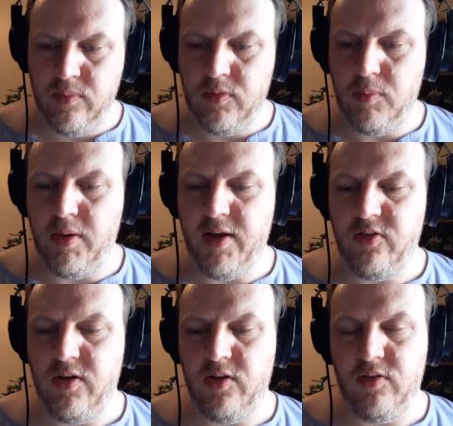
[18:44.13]
The black
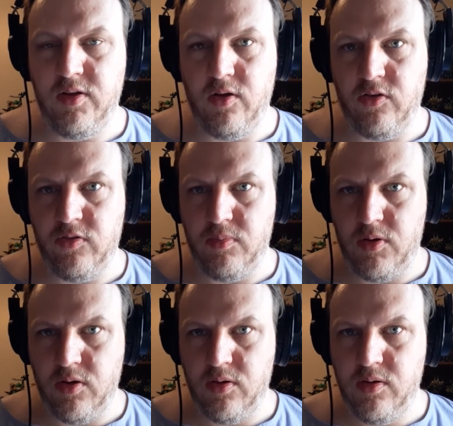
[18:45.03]
chassis are
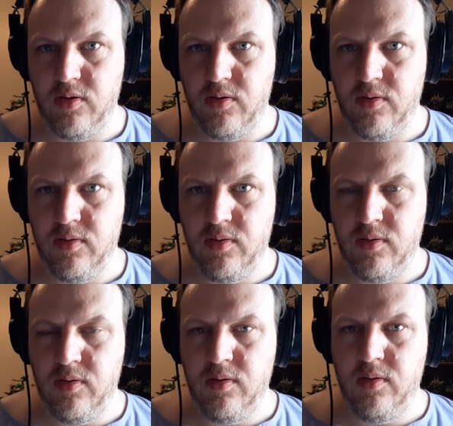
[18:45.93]
smart
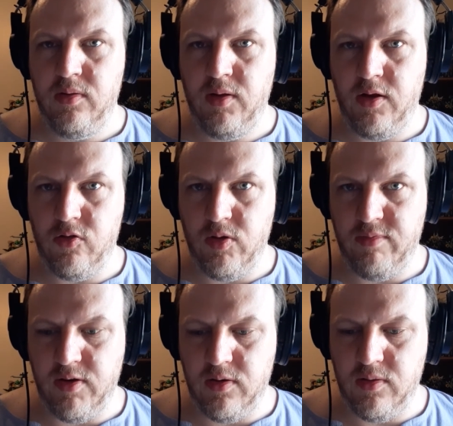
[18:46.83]
and
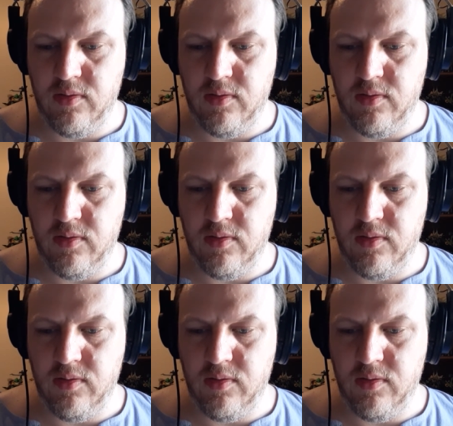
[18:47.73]
driven.